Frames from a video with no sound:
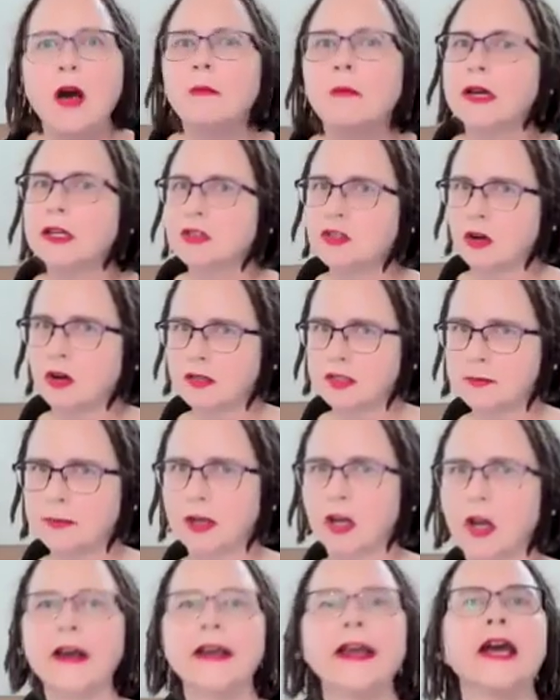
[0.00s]
My dog is
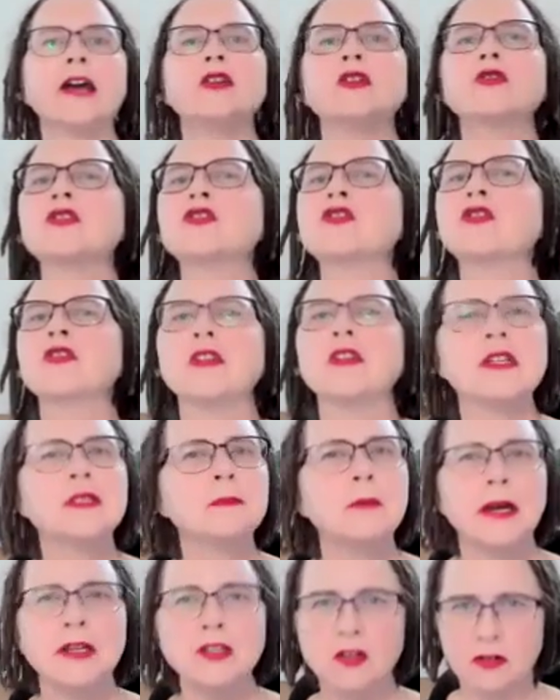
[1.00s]
big. Okay, your story is
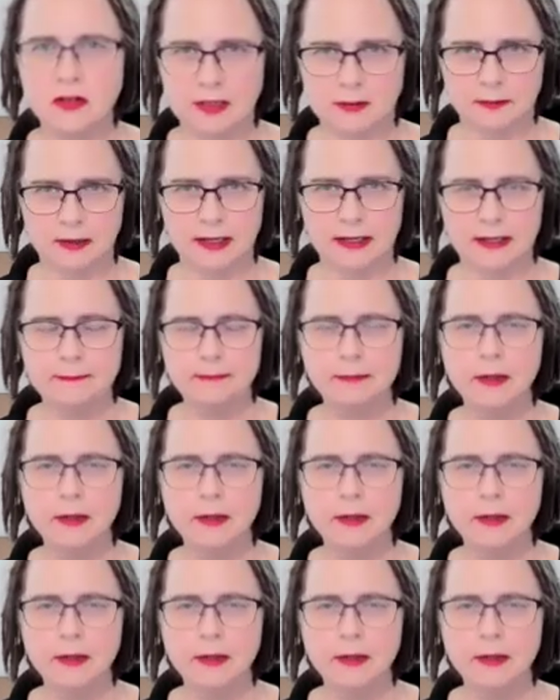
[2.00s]
my dog is big.